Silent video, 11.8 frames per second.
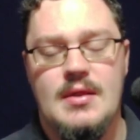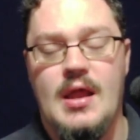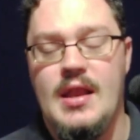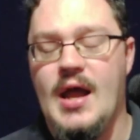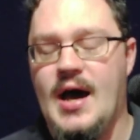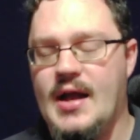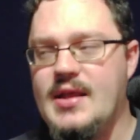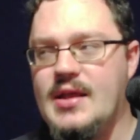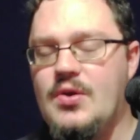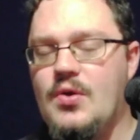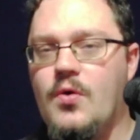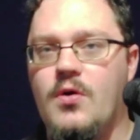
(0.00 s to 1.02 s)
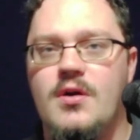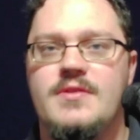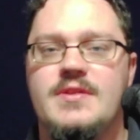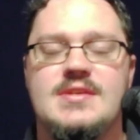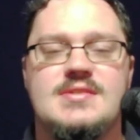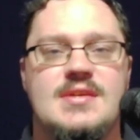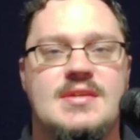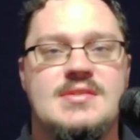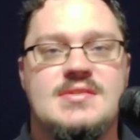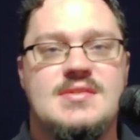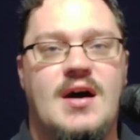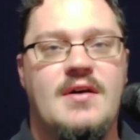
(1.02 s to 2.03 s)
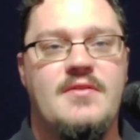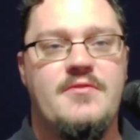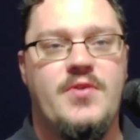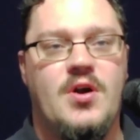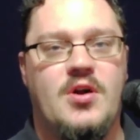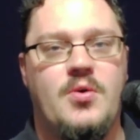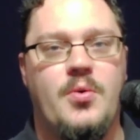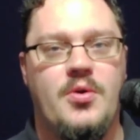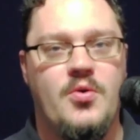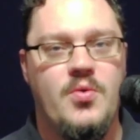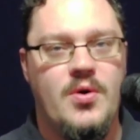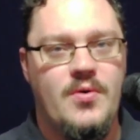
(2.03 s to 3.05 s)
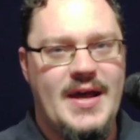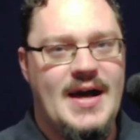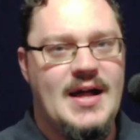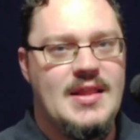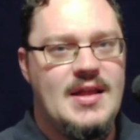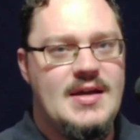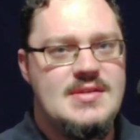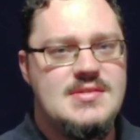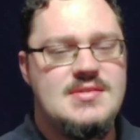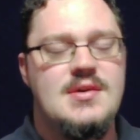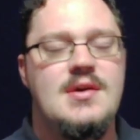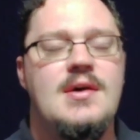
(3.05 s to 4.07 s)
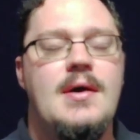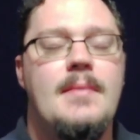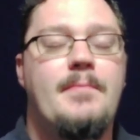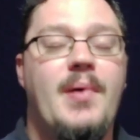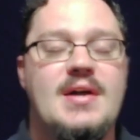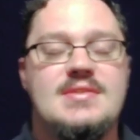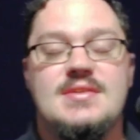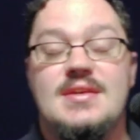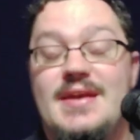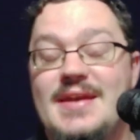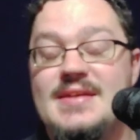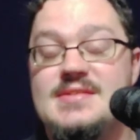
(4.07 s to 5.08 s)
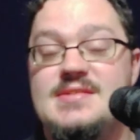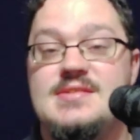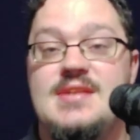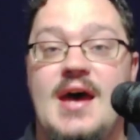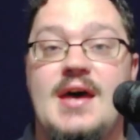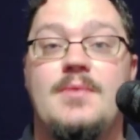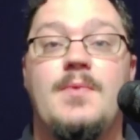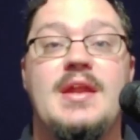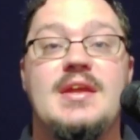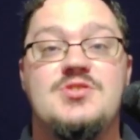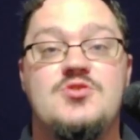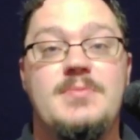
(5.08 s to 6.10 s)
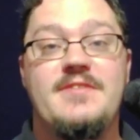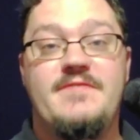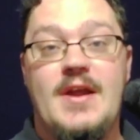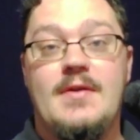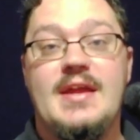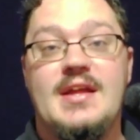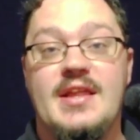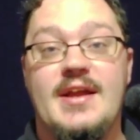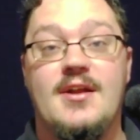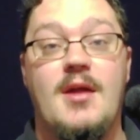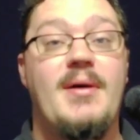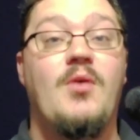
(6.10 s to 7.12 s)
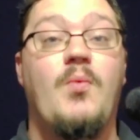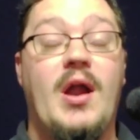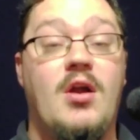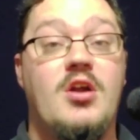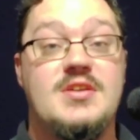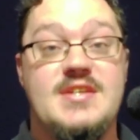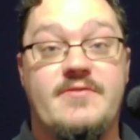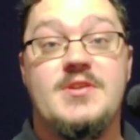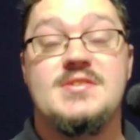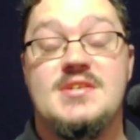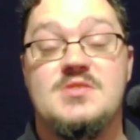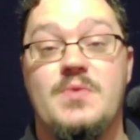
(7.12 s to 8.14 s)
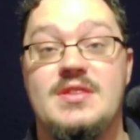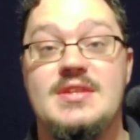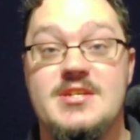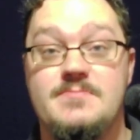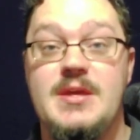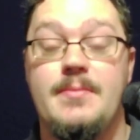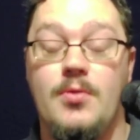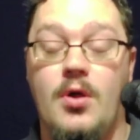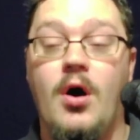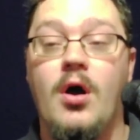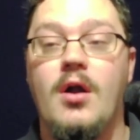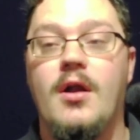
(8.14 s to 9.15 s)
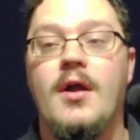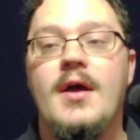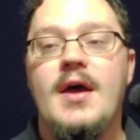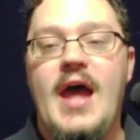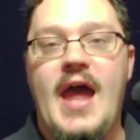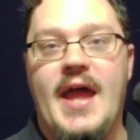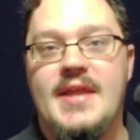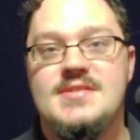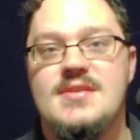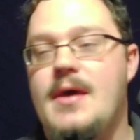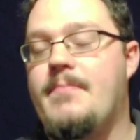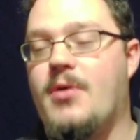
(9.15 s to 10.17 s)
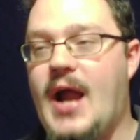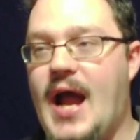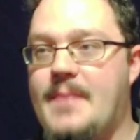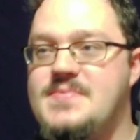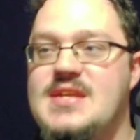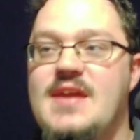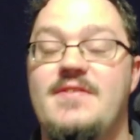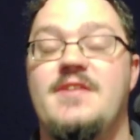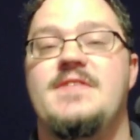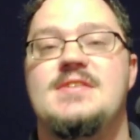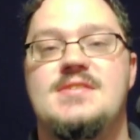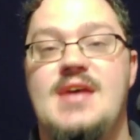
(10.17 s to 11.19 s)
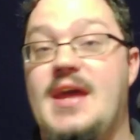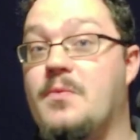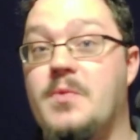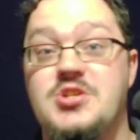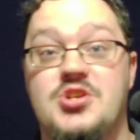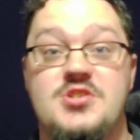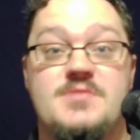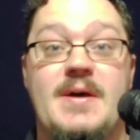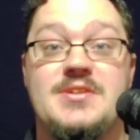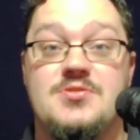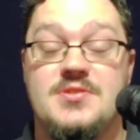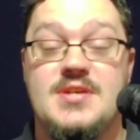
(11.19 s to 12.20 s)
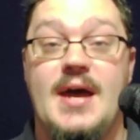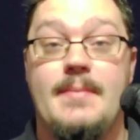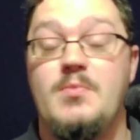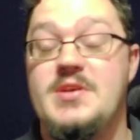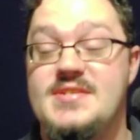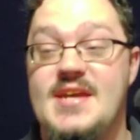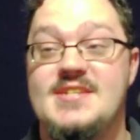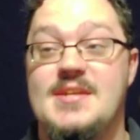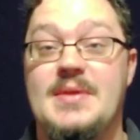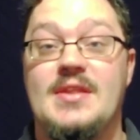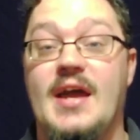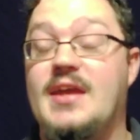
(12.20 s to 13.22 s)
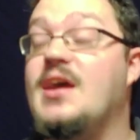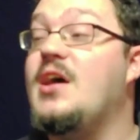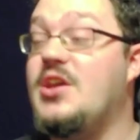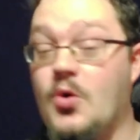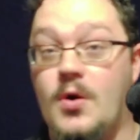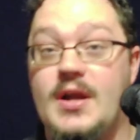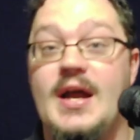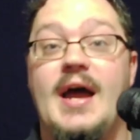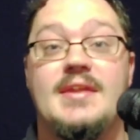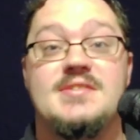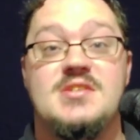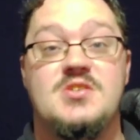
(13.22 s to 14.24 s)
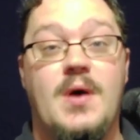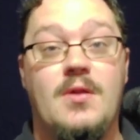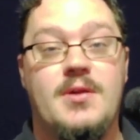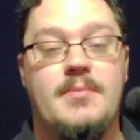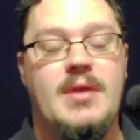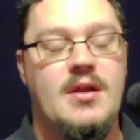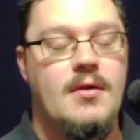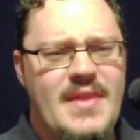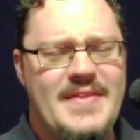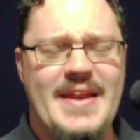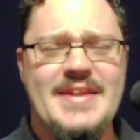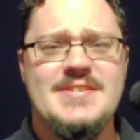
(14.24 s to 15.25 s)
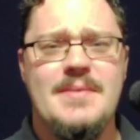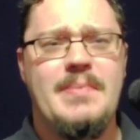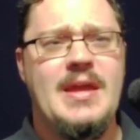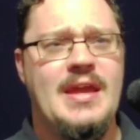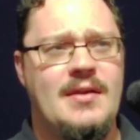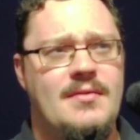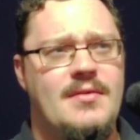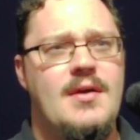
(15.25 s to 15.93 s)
not ignore the sins of our quote-unquote allies, but instead we need to be very clear about where our differences with these people are, and perhaps even if it's a Richard Spencer type, we say something like, your kind isn't welcome here. That ends up being